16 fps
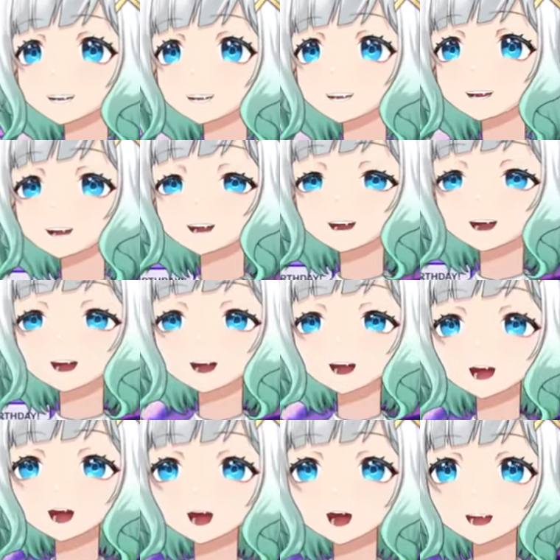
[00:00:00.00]
Uh, it
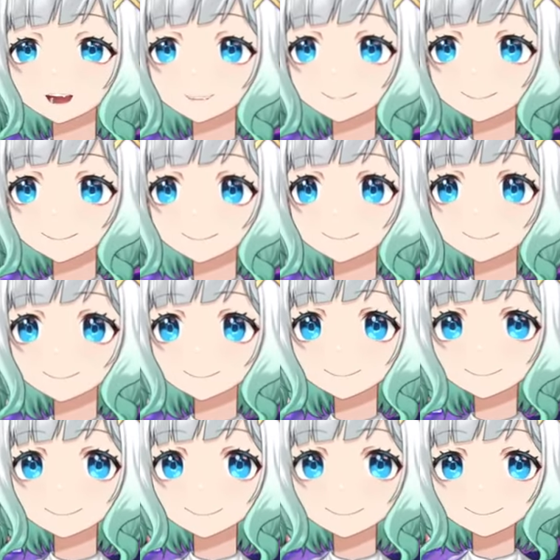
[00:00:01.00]
also sucks because
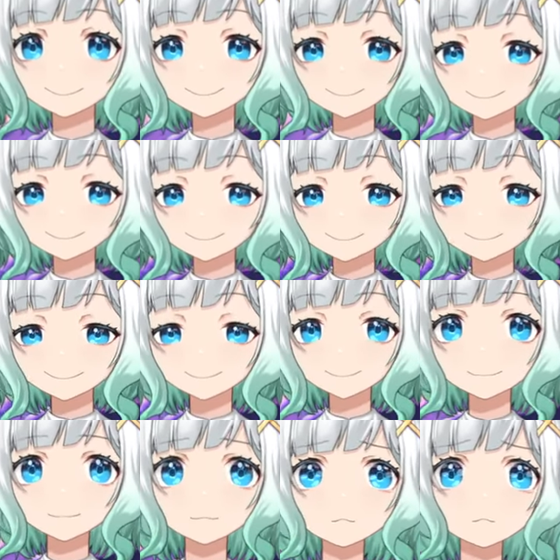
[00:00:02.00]
sometimes I talk to to
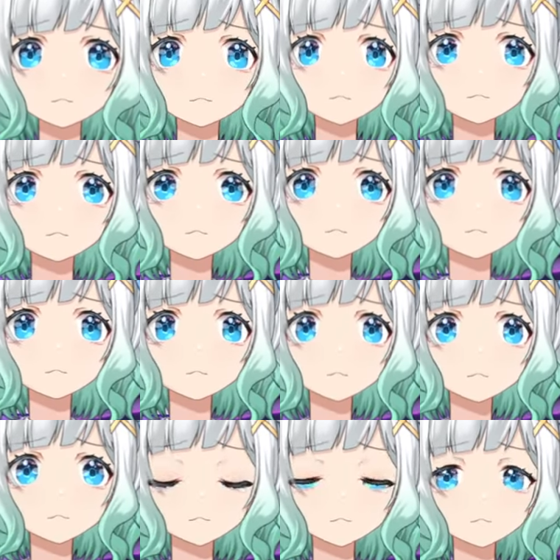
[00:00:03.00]
some friends, right? And
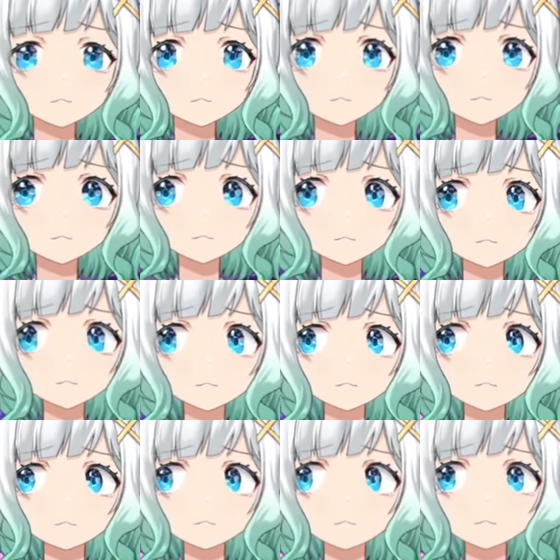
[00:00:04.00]
I'd be like, oh.
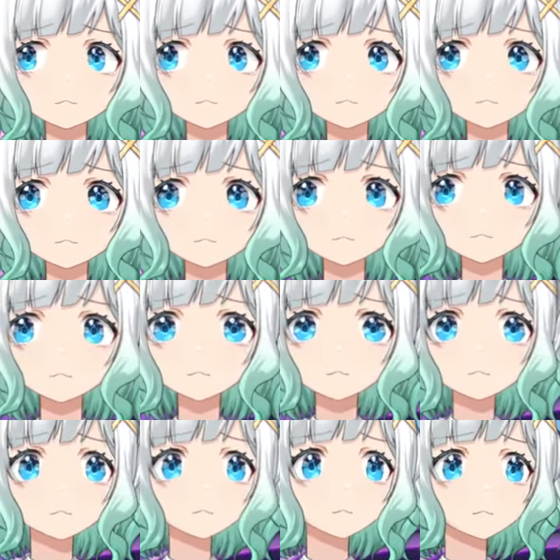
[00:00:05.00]
Uh, when I would talk
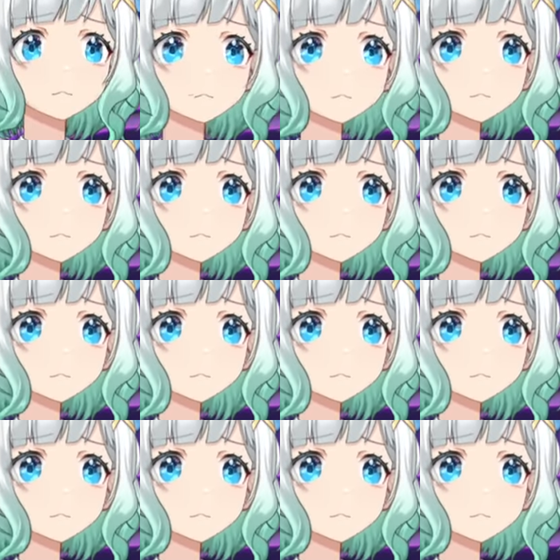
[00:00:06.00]
to them about